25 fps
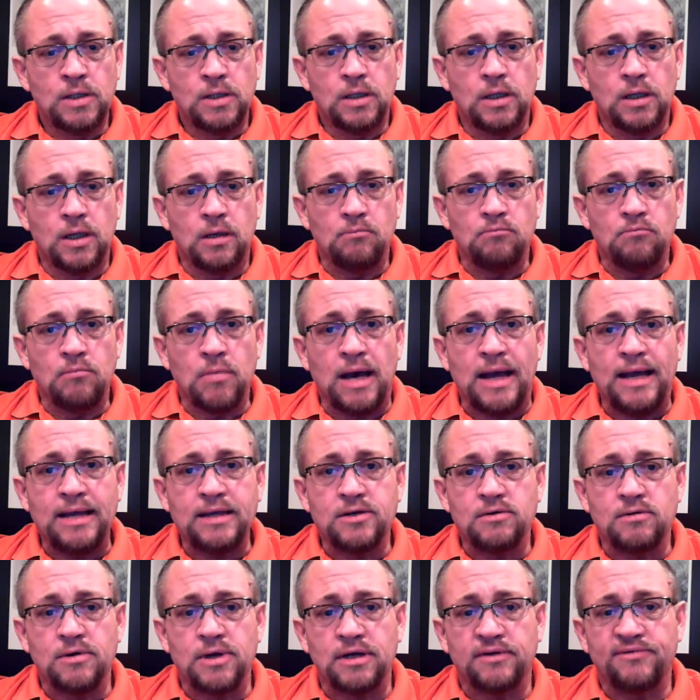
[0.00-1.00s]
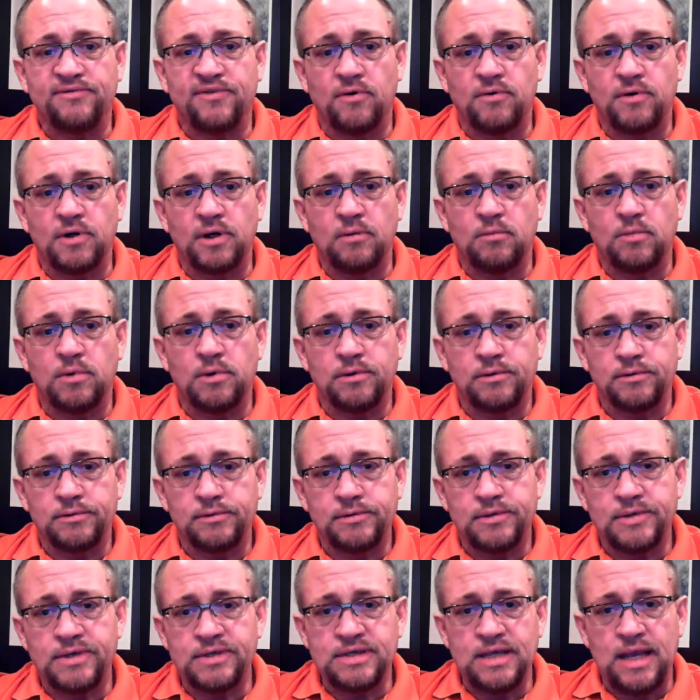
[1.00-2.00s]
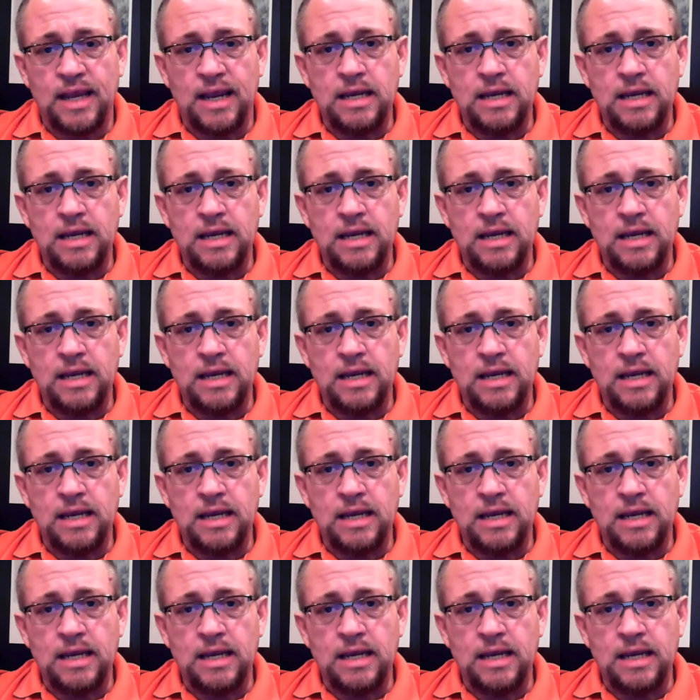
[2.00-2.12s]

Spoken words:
My direct phone number is